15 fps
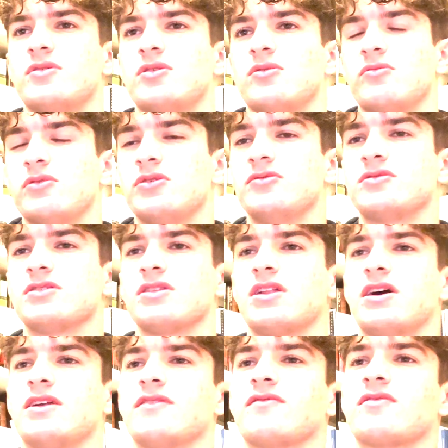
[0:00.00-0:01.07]
we used a
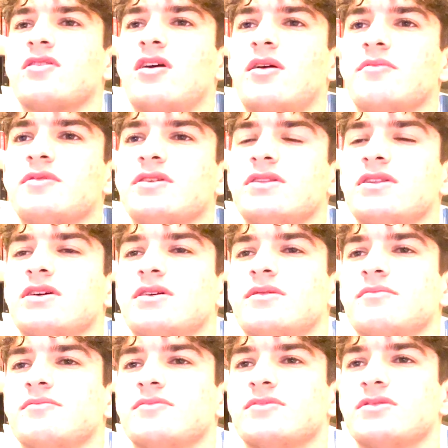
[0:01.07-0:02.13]
lot of common
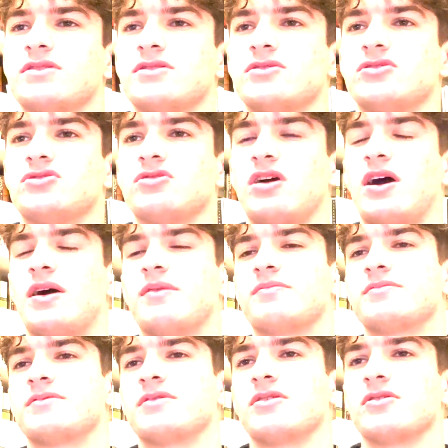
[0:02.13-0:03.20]

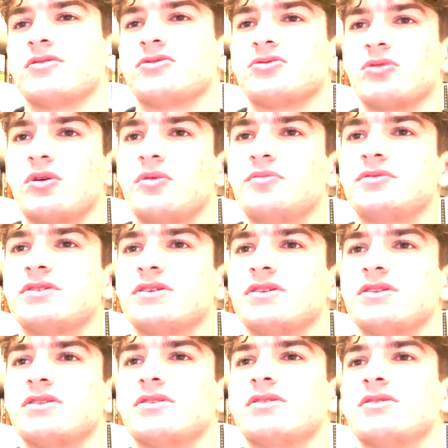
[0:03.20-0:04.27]
tropes
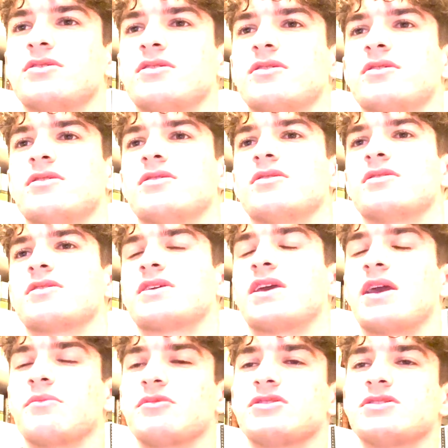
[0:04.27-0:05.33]
and
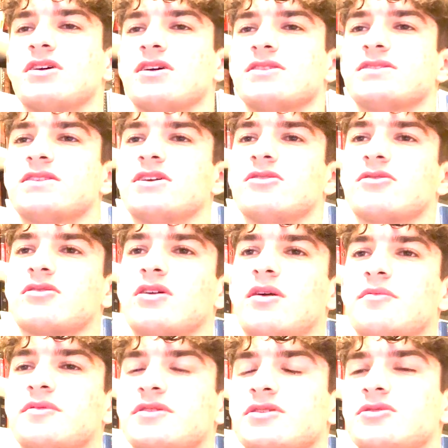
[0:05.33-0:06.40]
camera shots that are
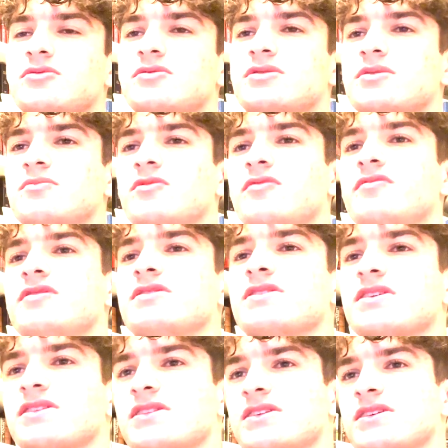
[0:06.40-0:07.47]
commonly used in movies
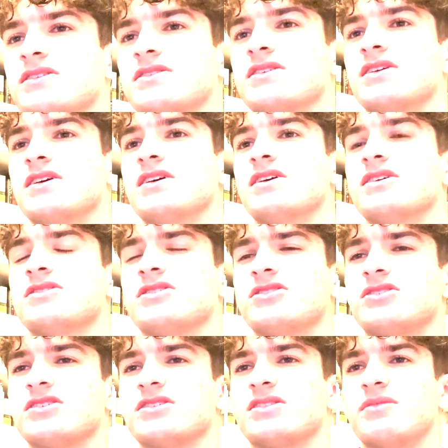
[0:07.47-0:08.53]
like this,
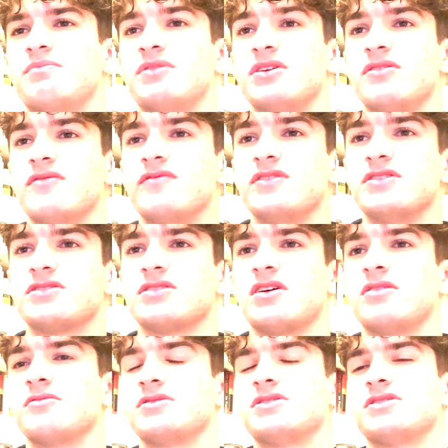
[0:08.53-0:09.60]
such as the POV
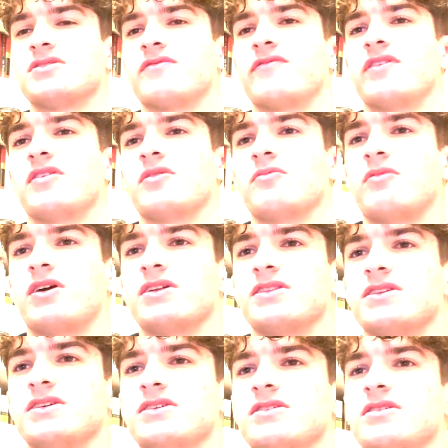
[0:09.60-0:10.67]
shot, which is a very
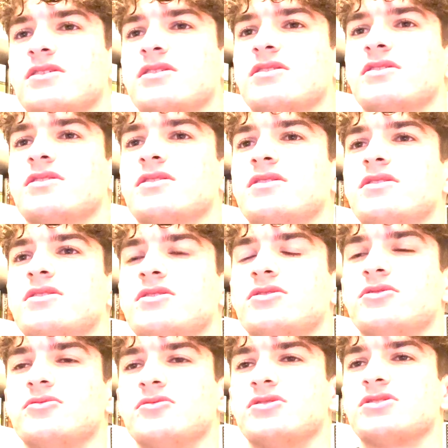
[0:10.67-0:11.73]
widely
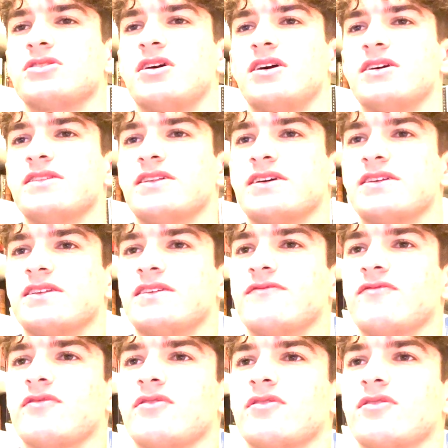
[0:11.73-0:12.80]
used shot that
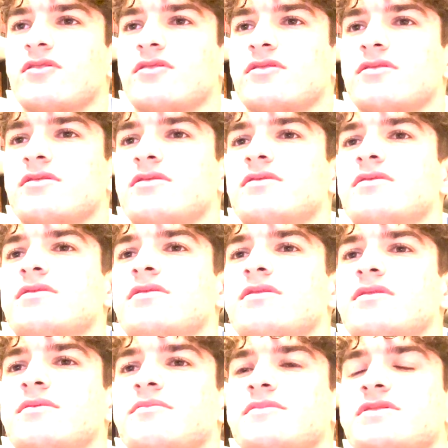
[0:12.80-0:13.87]
for
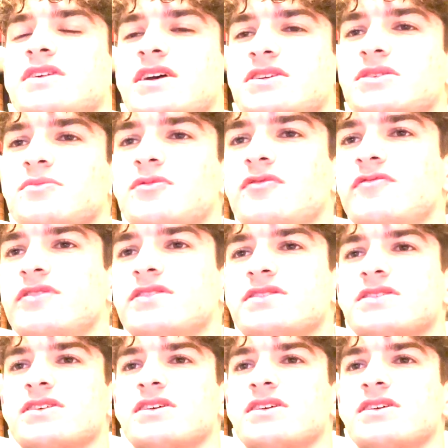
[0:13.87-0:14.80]
slasher movies.